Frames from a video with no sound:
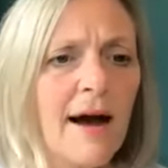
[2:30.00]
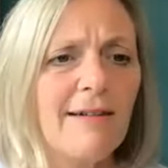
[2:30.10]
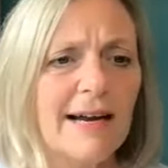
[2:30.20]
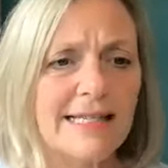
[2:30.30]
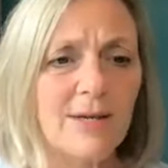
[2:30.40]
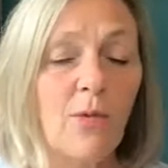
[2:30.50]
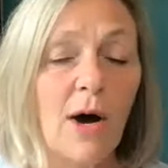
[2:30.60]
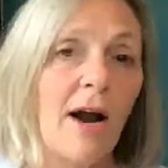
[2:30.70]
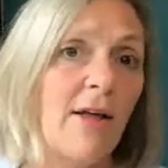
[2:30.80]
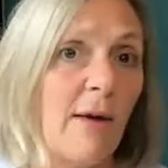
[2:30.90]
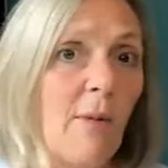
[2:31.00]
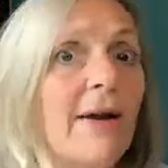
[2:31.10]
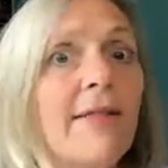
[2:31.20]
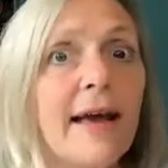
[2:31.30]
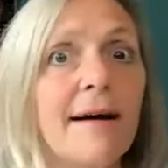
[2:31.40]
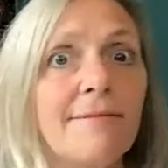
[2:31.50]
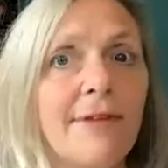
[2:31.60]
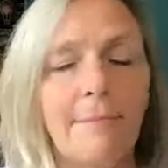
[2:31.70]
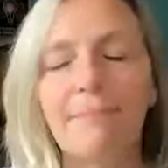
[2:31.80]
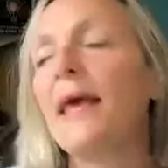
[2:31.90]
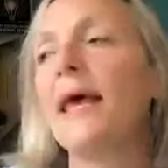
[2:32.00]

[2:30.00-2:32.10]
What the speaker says: All right, so what are they? Where do they come from?